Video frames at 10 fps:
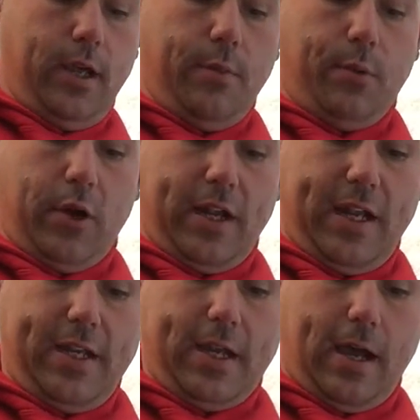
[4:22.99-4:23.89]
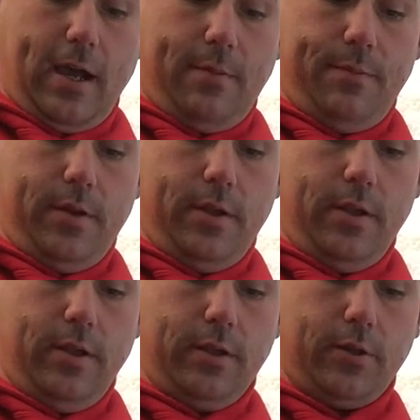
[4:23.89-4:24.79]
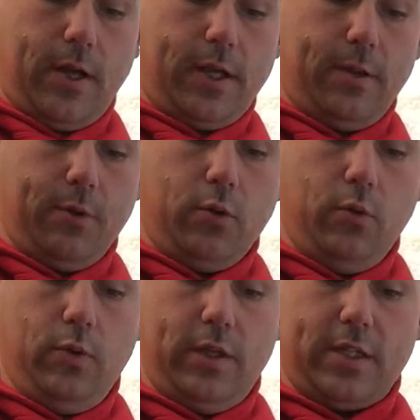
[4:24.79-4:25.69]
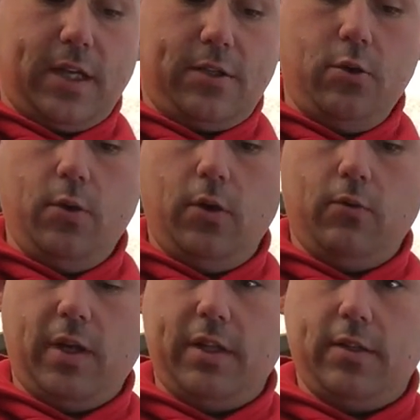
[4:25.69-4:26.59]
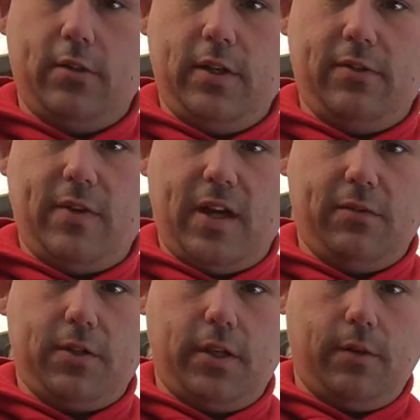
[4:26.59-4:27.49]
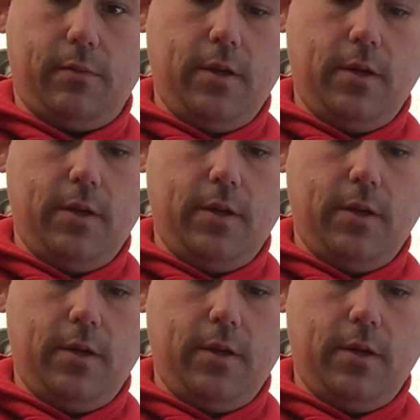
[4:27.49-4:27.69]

But anytime the dry chemical, it's got 2 O-rings on this valve stem.